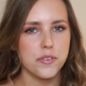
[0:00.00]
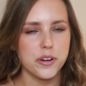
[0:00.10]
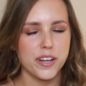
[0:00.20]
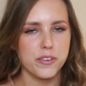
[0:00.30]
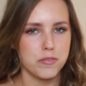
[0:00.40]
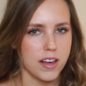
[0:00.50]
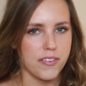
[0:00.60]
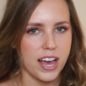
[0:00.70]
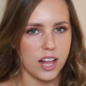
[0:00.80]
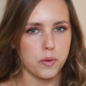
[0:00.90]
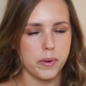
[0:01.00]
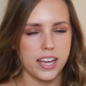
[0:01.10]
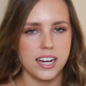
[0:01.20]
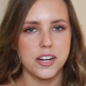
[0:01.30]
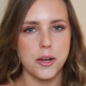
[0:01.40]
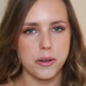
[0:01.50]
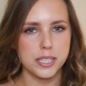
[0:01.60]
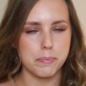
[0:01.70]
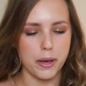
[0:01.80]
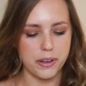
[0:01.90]
over if you love Halloween and
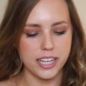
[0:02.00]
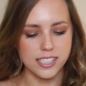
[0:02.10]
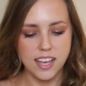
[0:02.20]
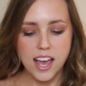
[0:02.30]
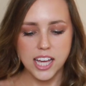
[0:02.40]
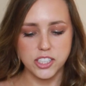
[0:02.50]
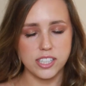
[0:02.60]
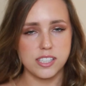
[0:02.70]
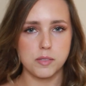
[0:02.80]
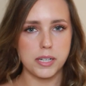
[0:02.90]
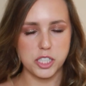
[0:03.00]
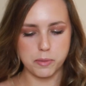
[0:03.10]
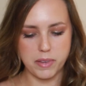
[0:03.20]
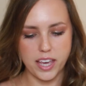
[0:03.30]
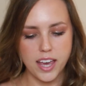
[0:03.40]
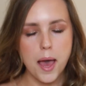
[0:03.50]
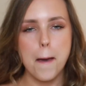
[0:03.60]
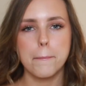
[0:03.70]
Hocus Pocus just as much as me,